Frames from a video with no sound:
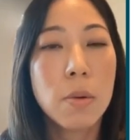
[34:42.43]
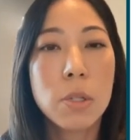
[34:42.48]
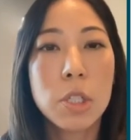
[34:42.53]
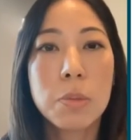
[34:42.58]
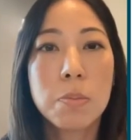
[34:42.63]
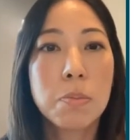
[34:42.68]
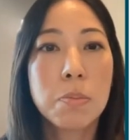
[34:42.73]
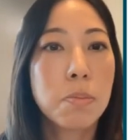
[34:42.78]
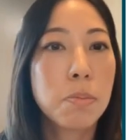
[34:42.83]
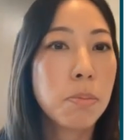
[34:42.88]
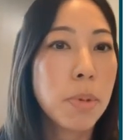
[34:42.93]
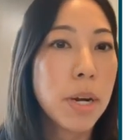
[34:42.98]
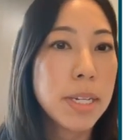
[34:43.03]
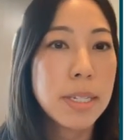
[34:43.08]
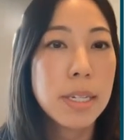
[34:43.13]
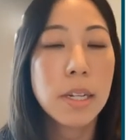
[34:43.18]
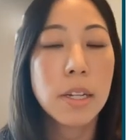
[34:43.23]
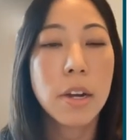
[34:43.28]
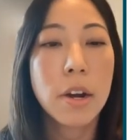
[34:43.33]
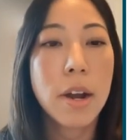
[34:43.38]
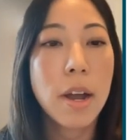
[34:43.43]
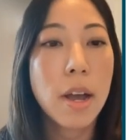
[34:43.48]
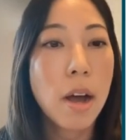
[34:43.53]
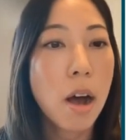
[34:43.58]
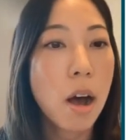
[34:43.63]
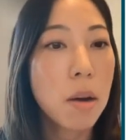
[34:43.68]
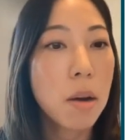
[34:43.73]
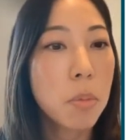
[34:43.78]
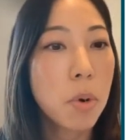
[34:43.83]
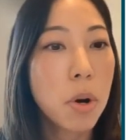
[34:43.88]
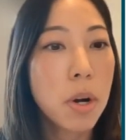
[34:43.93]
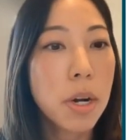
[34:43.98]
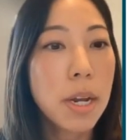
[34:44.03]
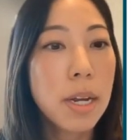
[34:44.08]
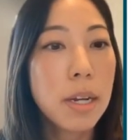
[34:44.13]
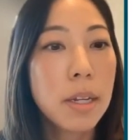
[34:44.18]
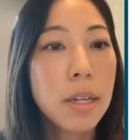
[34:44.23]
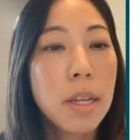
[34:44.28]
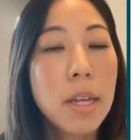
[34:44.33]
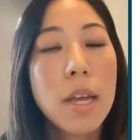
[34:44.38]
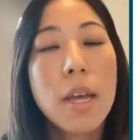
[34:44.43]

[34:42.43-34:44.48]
which is basically our onboarding,